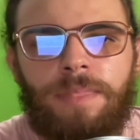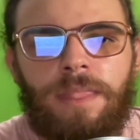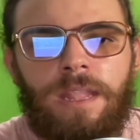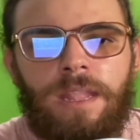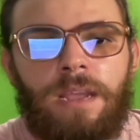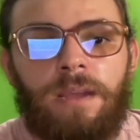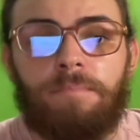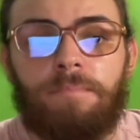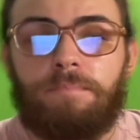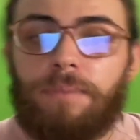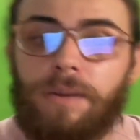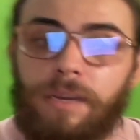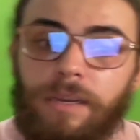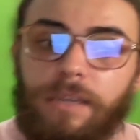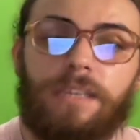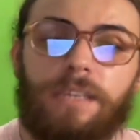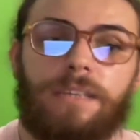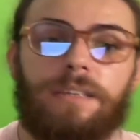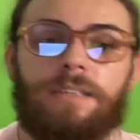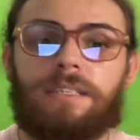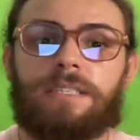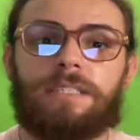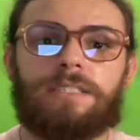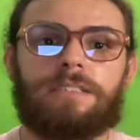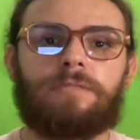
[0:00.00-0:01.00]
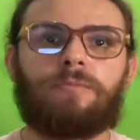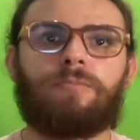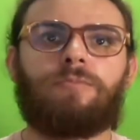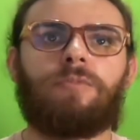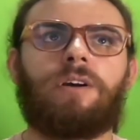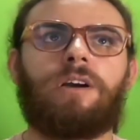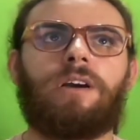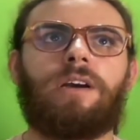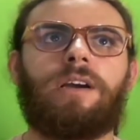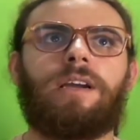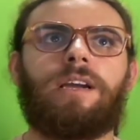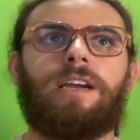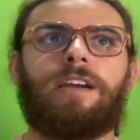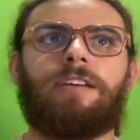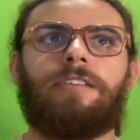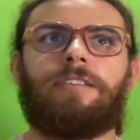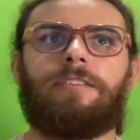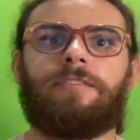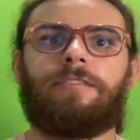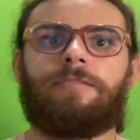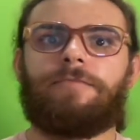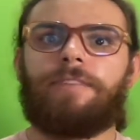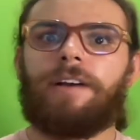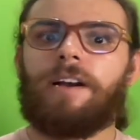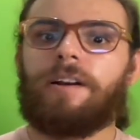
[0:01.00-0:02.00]
but here is why I
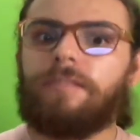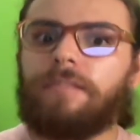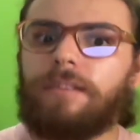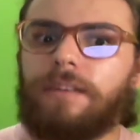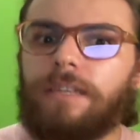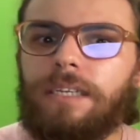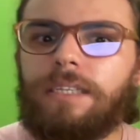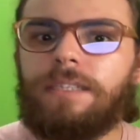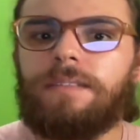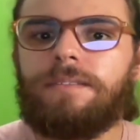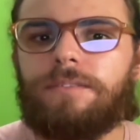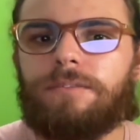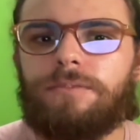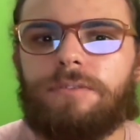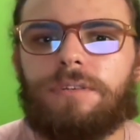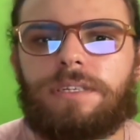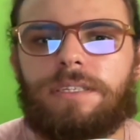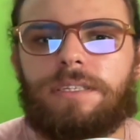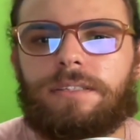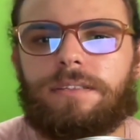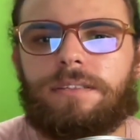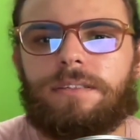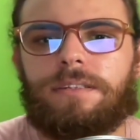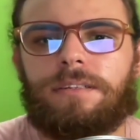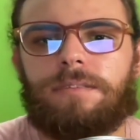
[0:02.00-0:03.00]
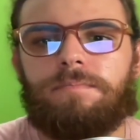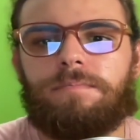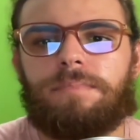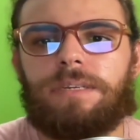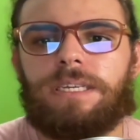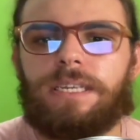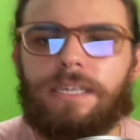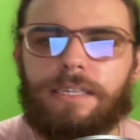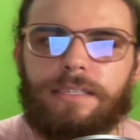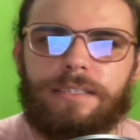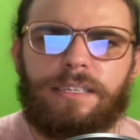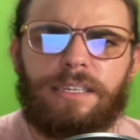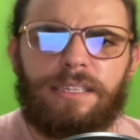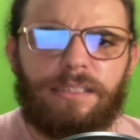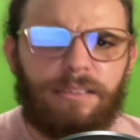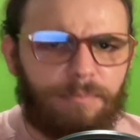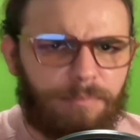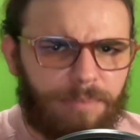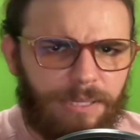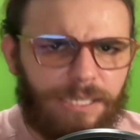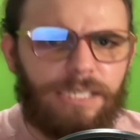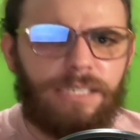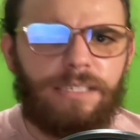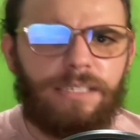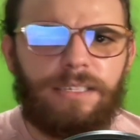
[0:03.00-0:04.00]
found interesting, because at the
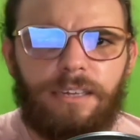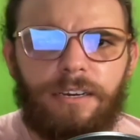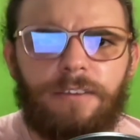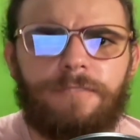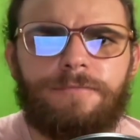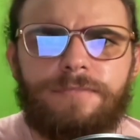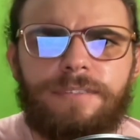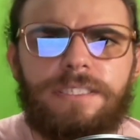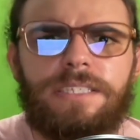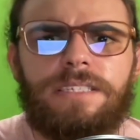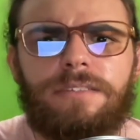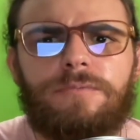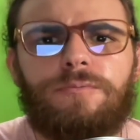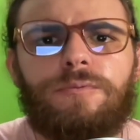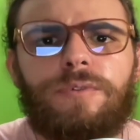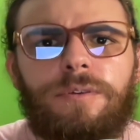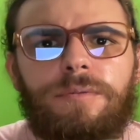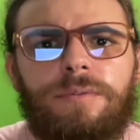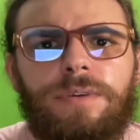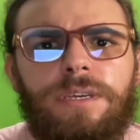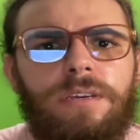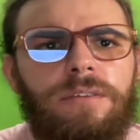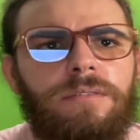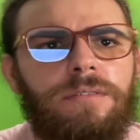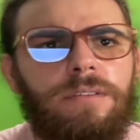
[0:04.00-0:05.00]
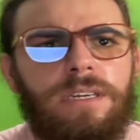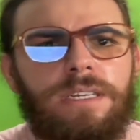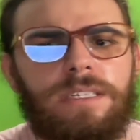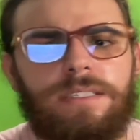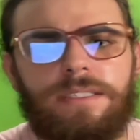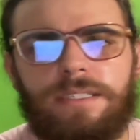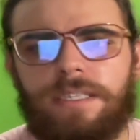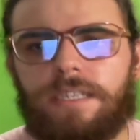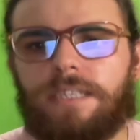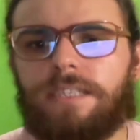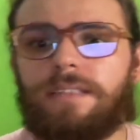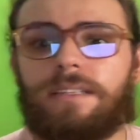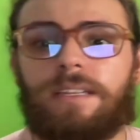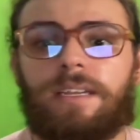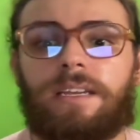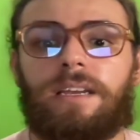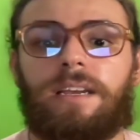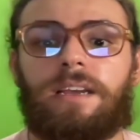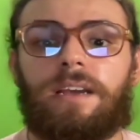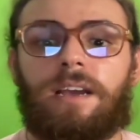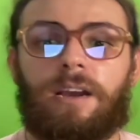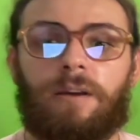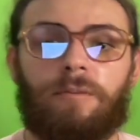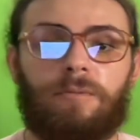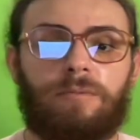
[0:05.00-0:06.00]
beginning of this review I said
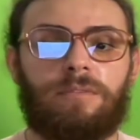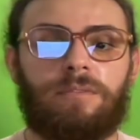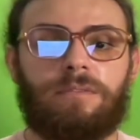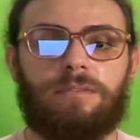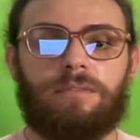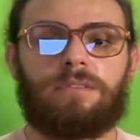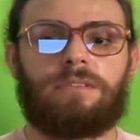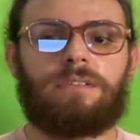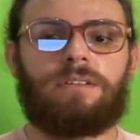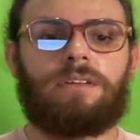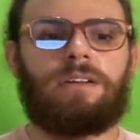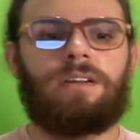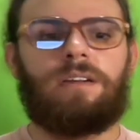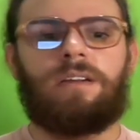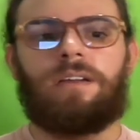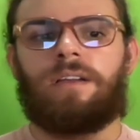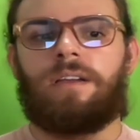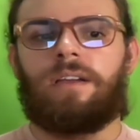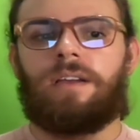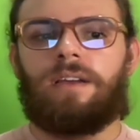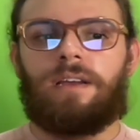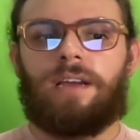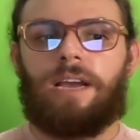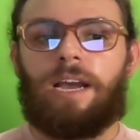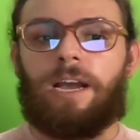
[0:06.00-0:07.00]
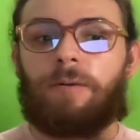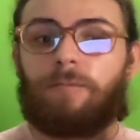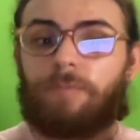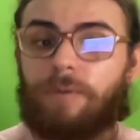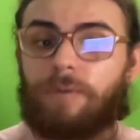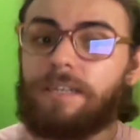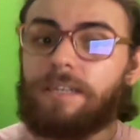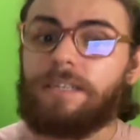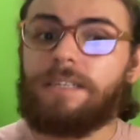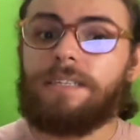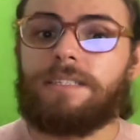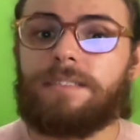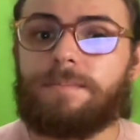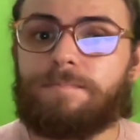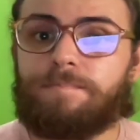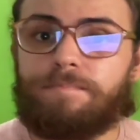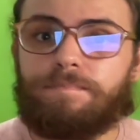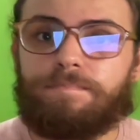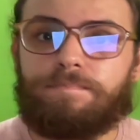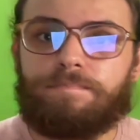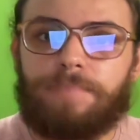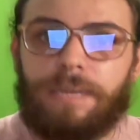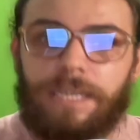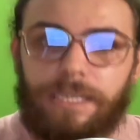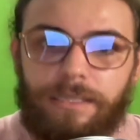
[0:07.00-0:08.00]
that I went
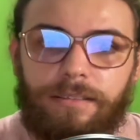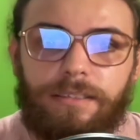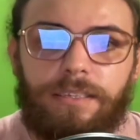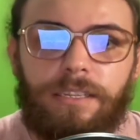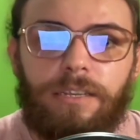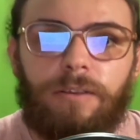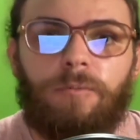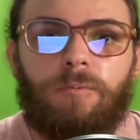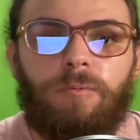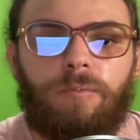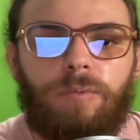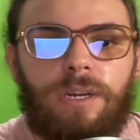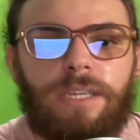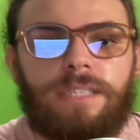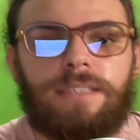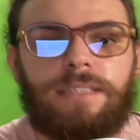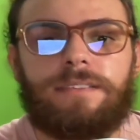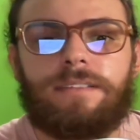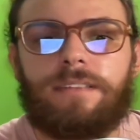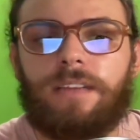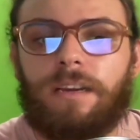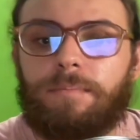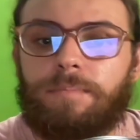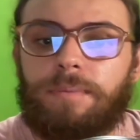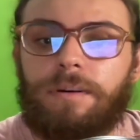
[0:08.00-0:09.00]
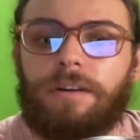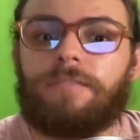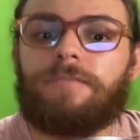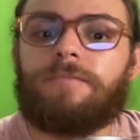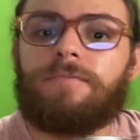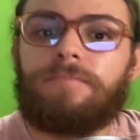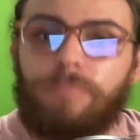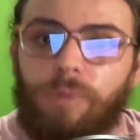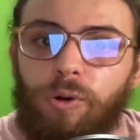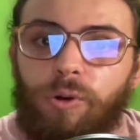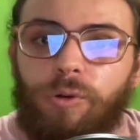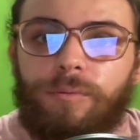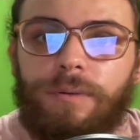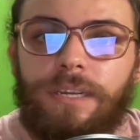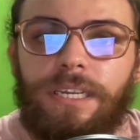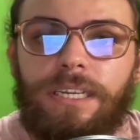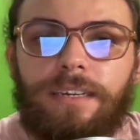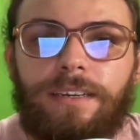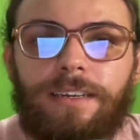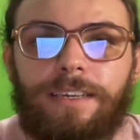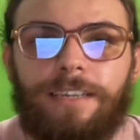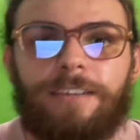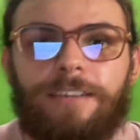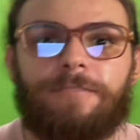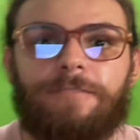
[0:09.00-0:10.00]
expecting one type of movie
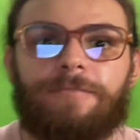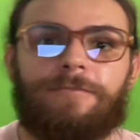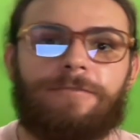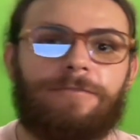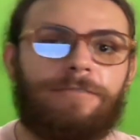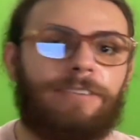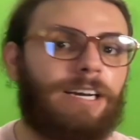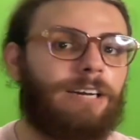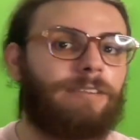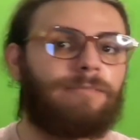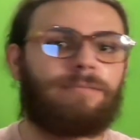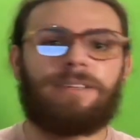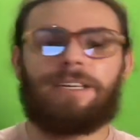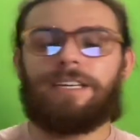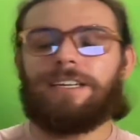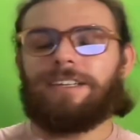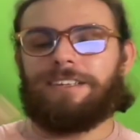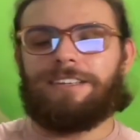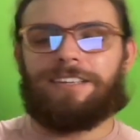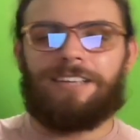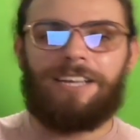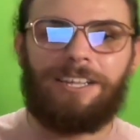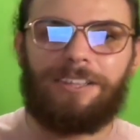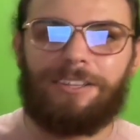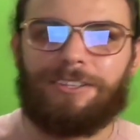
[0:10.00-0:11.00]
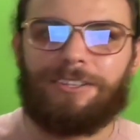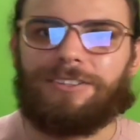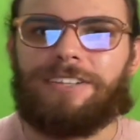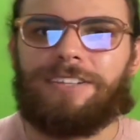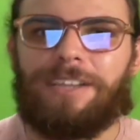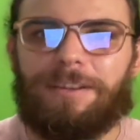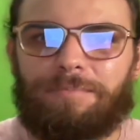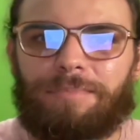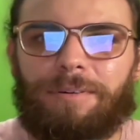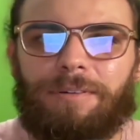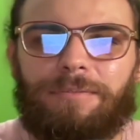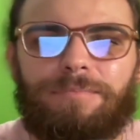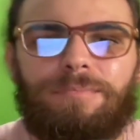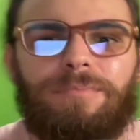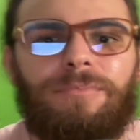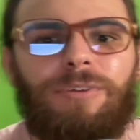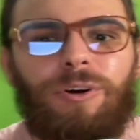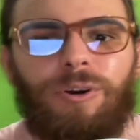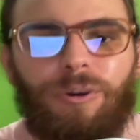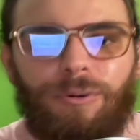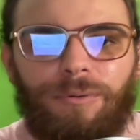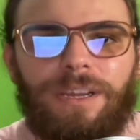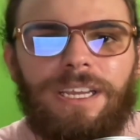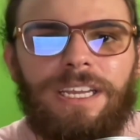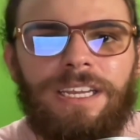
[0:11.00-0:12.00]
and found another type of
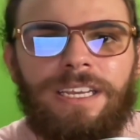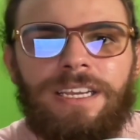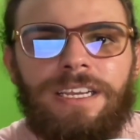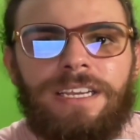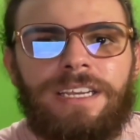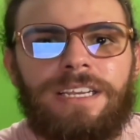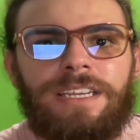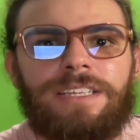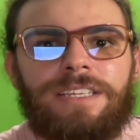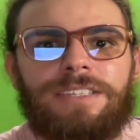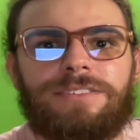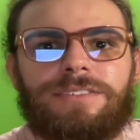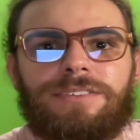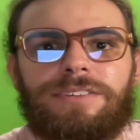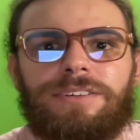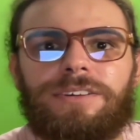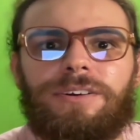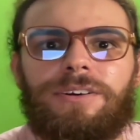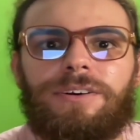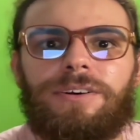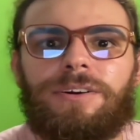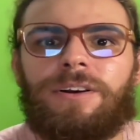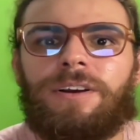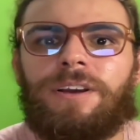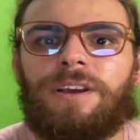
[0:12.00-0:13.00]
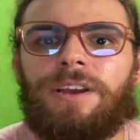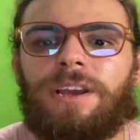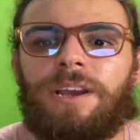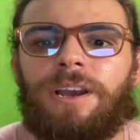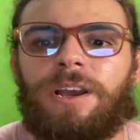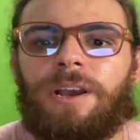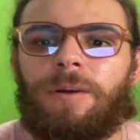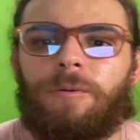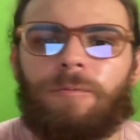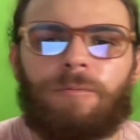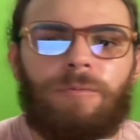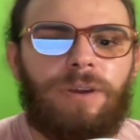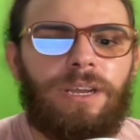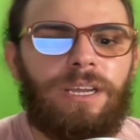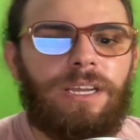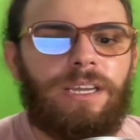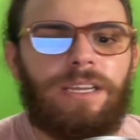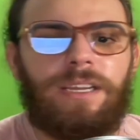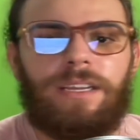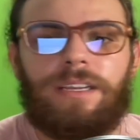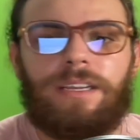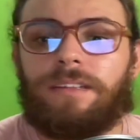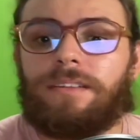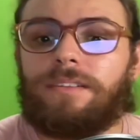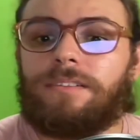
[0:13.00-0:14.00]
movie. So
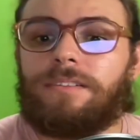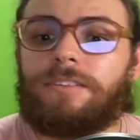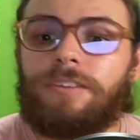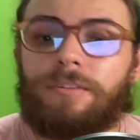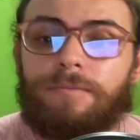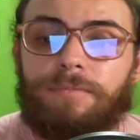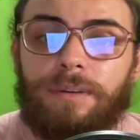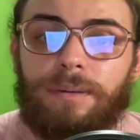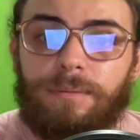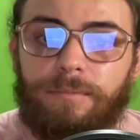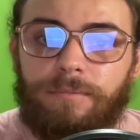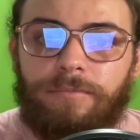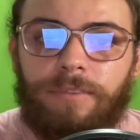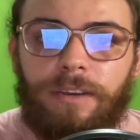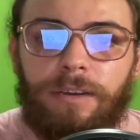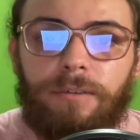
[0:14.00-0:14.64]
the very